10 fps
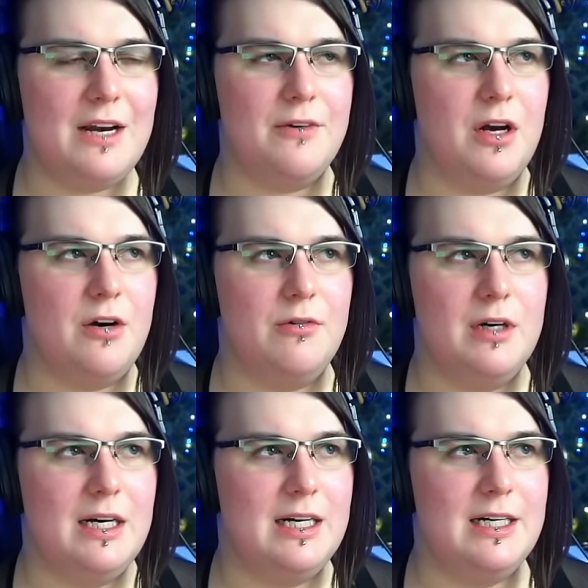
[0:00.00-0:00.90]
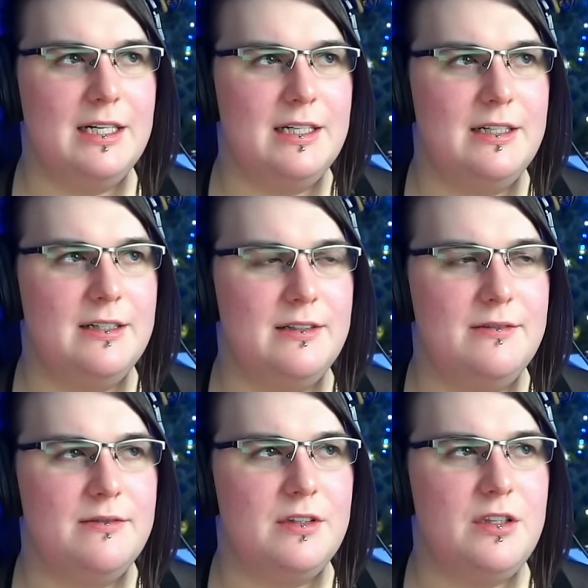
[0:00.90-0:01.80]
I don't know.
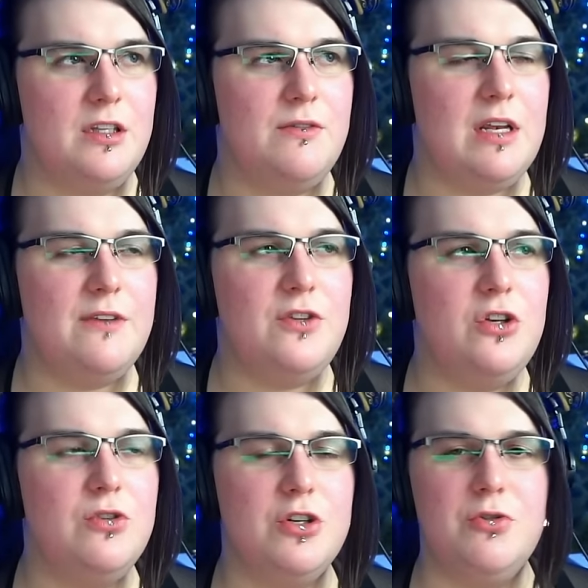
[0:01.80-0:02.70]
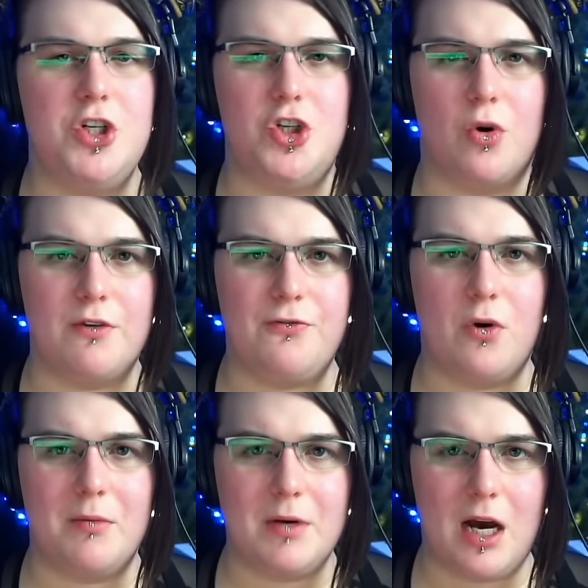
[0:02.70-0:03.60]
Uh, if you do short
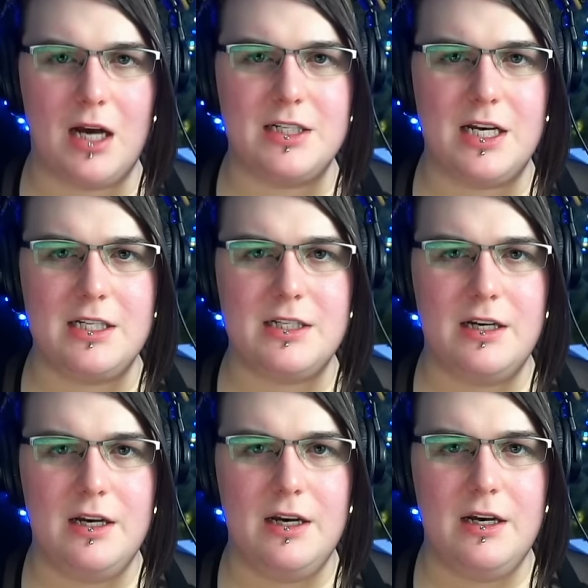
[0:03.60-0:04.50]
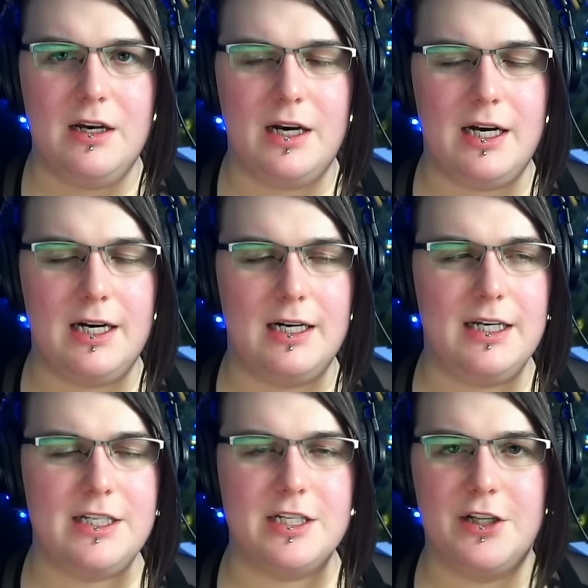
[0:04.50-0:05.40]
form content,
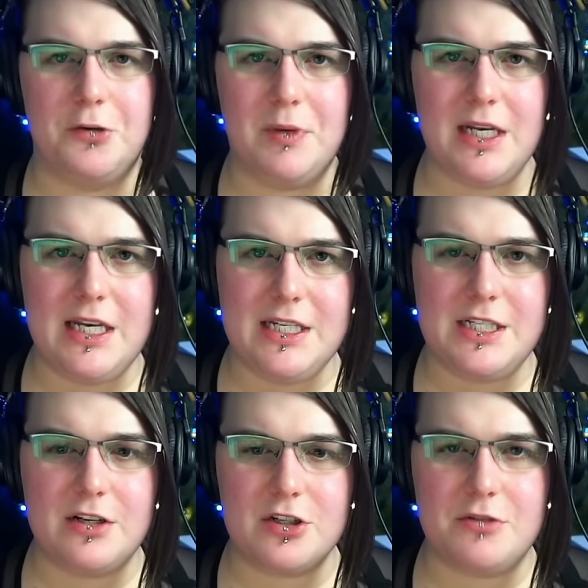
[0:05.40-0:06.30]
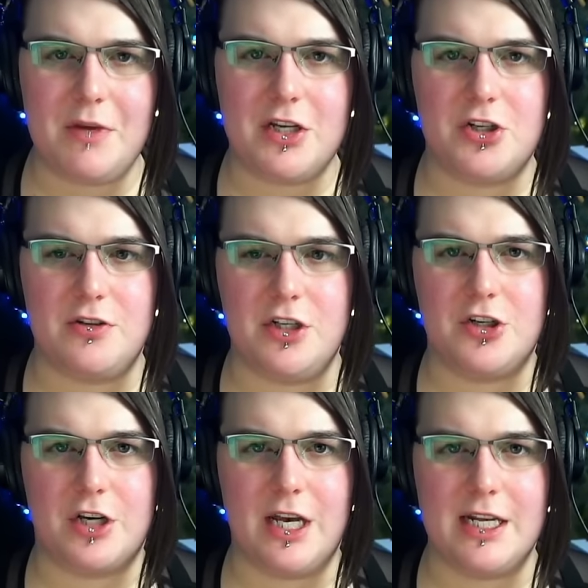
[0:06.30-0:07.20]
uh, it's a little bit easier to make sure
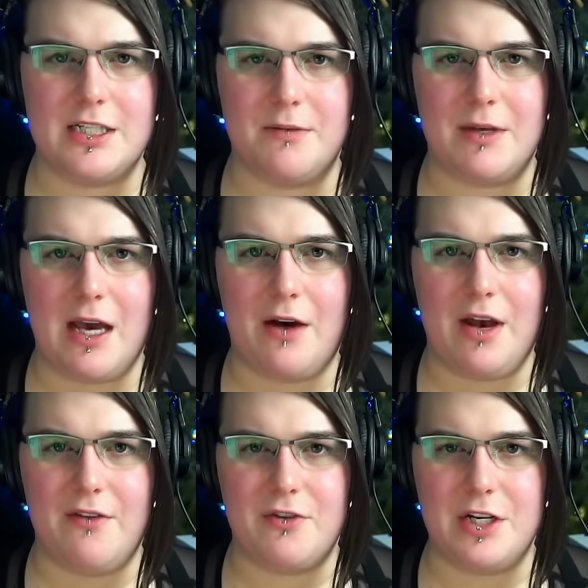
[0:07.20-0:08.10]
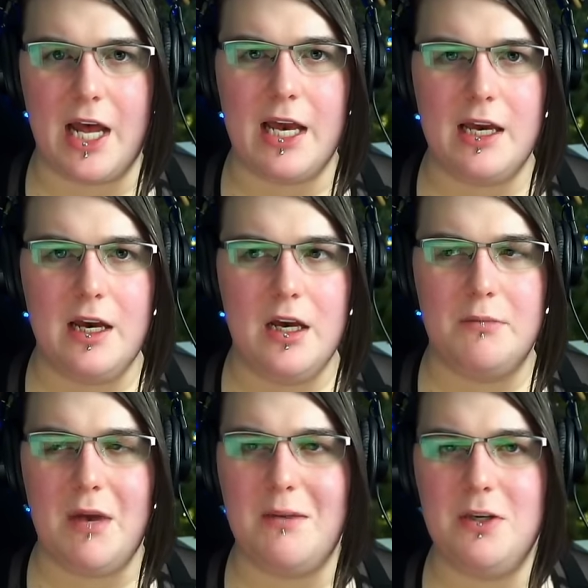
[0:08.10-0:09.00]
that you're getting something out every day.
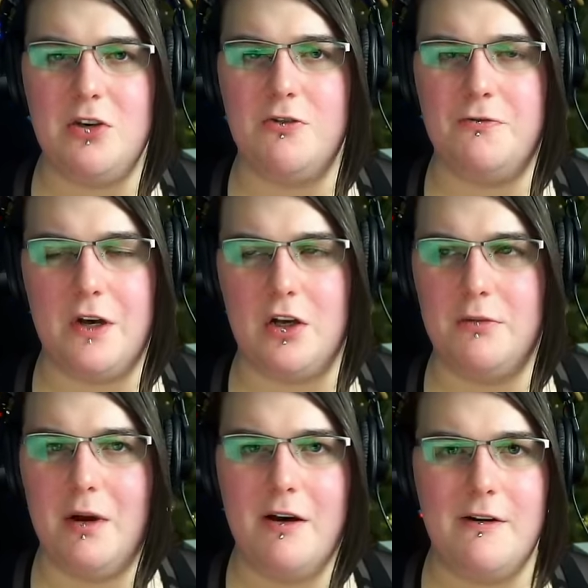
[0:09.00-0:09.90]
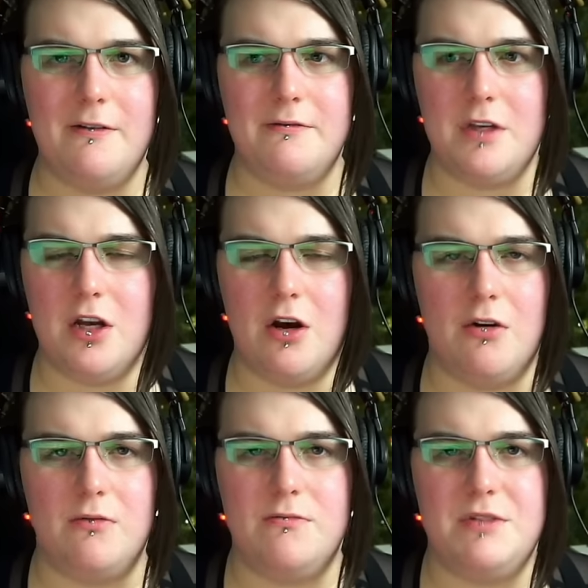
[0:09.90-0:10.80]
Maybe you film, you
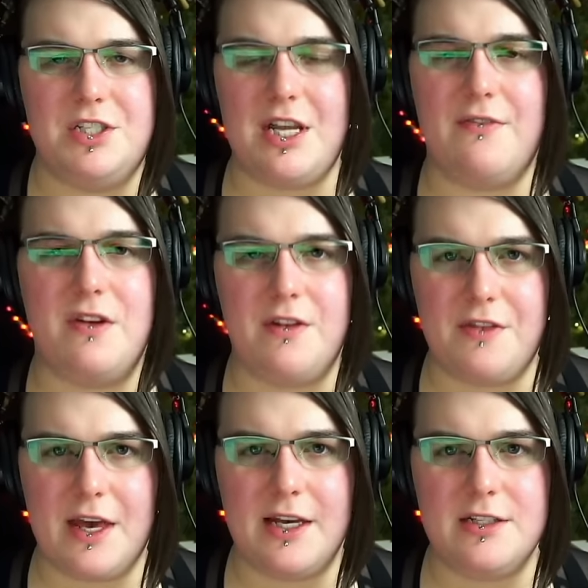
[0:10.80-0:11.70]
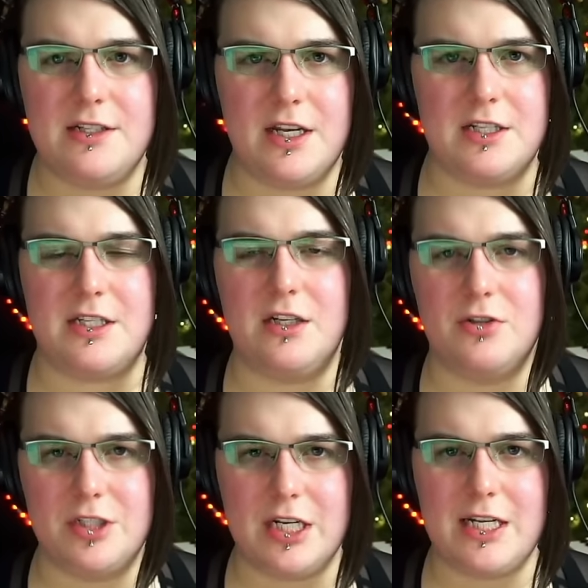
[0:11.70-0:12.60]
know, seven things in a
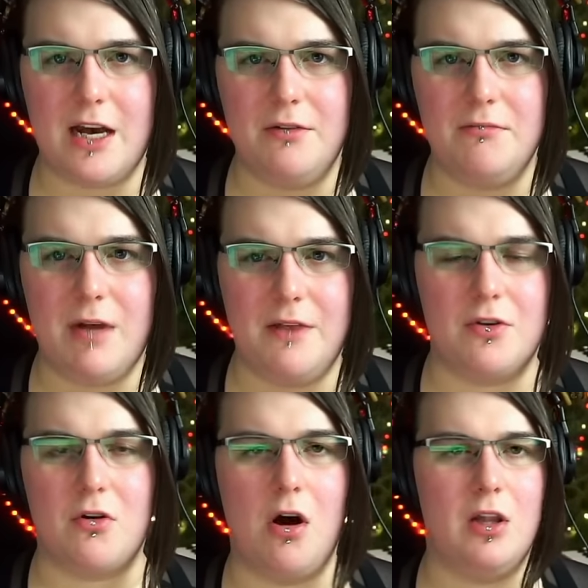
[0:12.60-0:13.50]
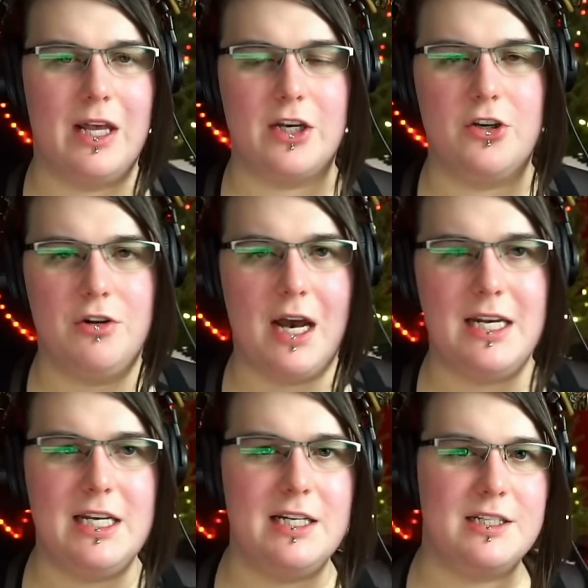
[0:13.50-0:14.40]
single sit down and they're all like good
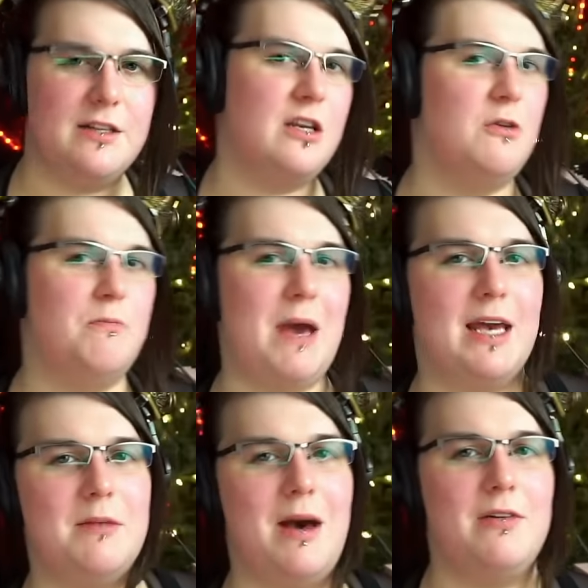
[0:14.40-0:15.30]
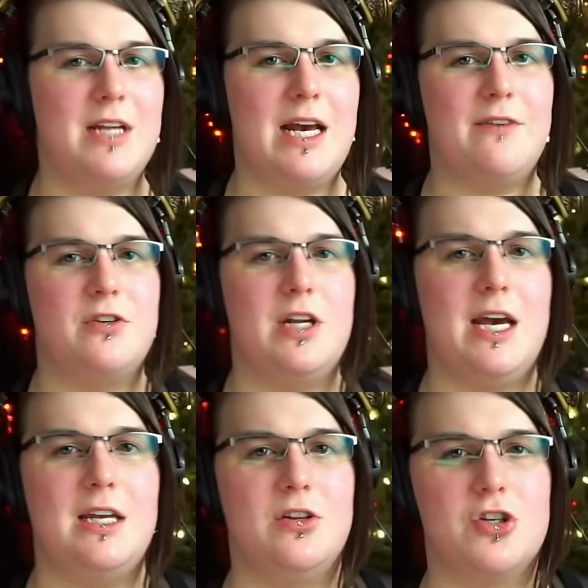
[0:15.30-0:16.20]
ideas and then you bang them out day after
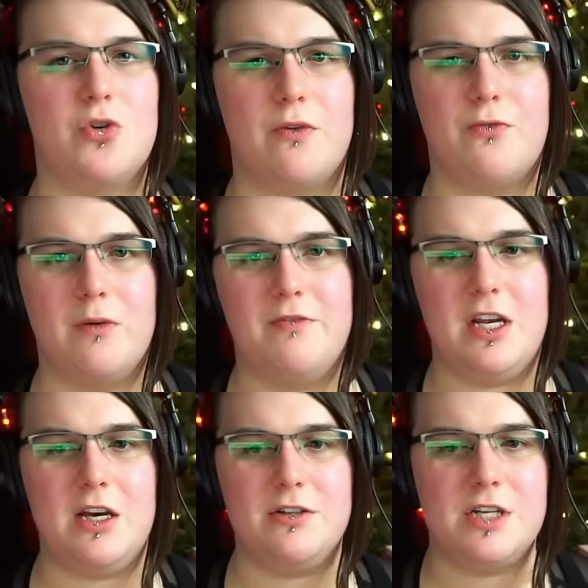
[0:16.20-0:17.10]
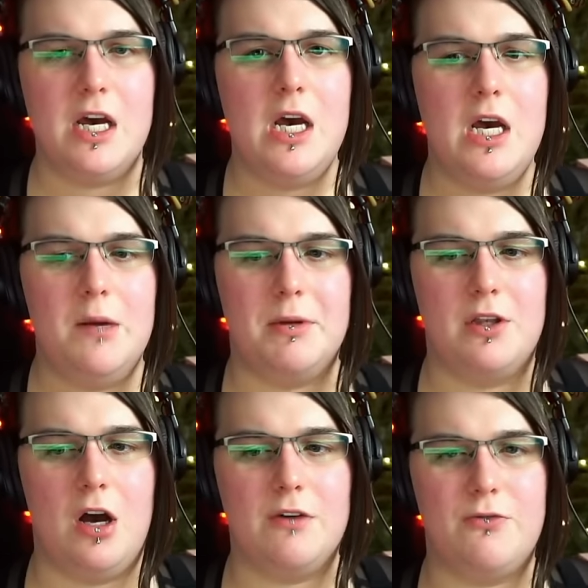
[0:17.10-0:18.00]
day and they're short form videos.
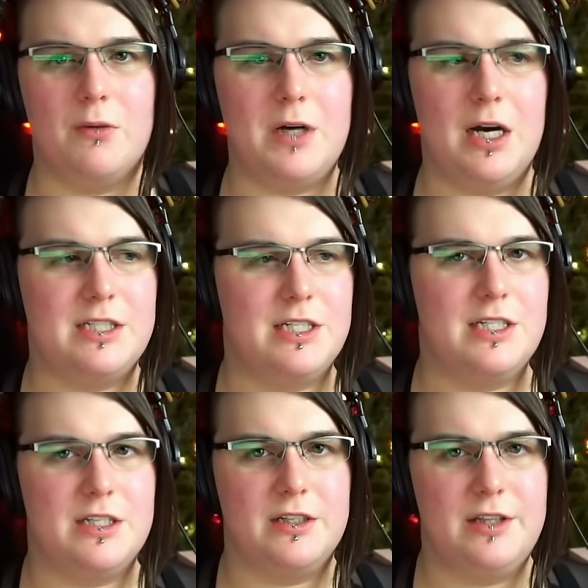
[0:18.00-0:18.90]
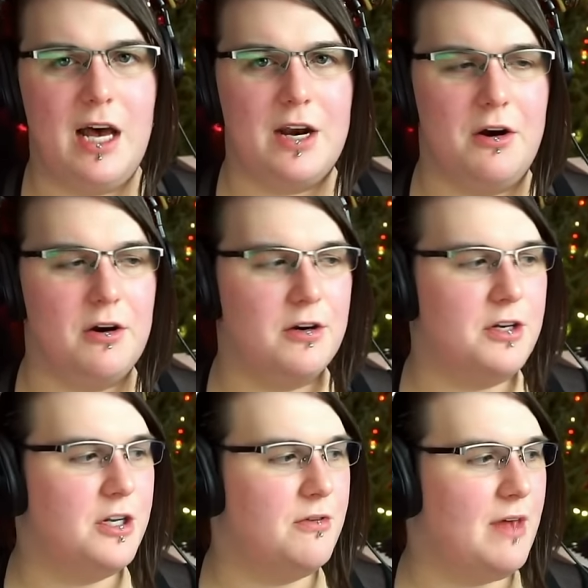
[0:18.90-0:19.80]
But long form content, it's a lot
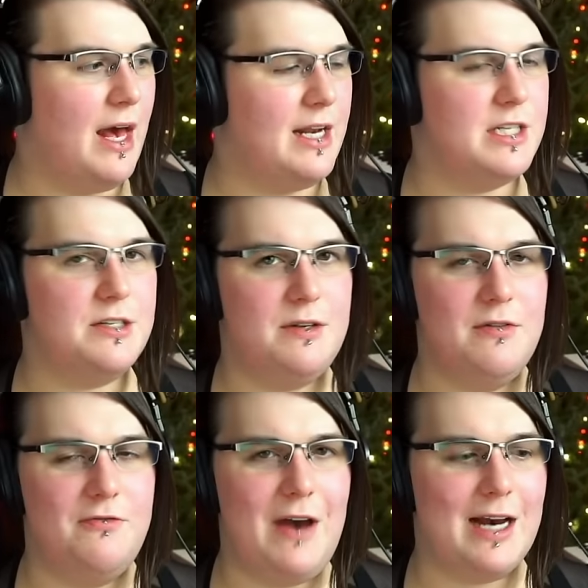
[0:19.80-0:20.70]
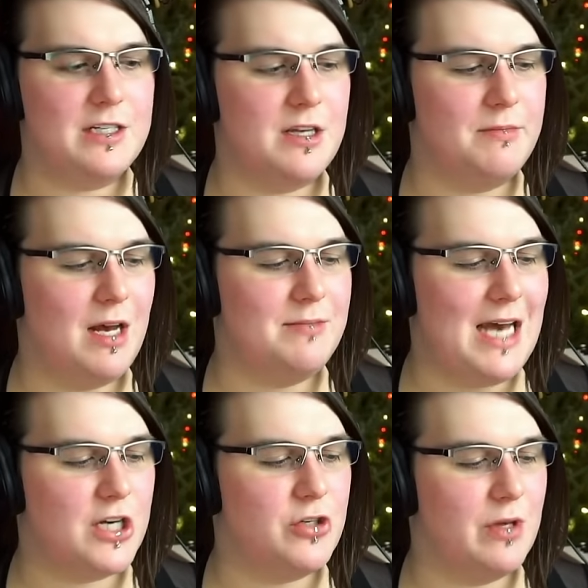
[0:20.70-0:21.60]
harder to do that. It's in fact
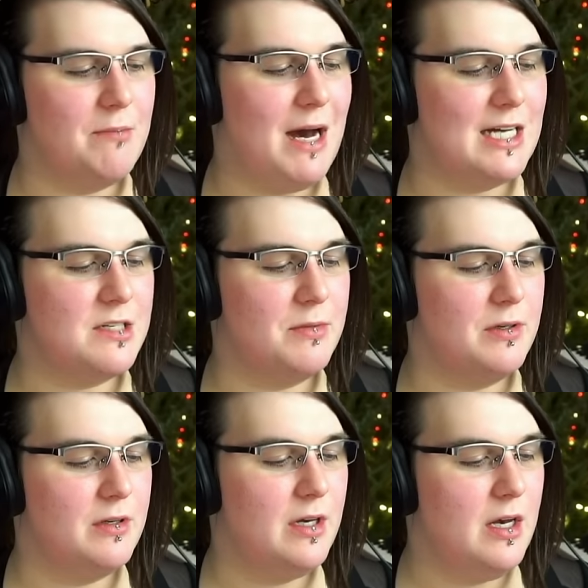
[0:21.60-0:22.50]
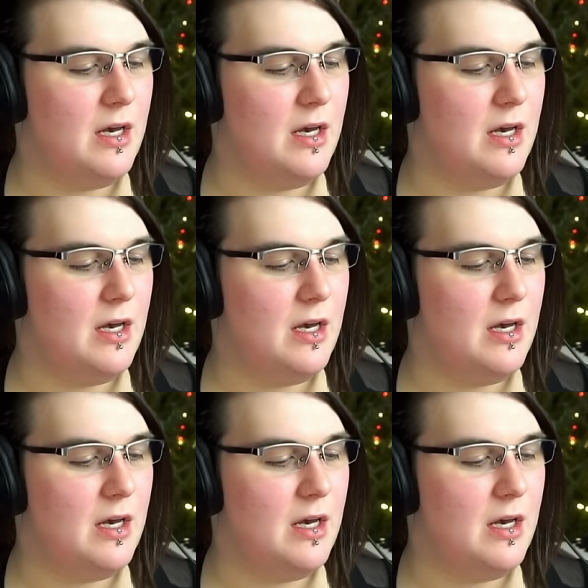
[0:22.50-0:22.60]
sometimes actually impossible.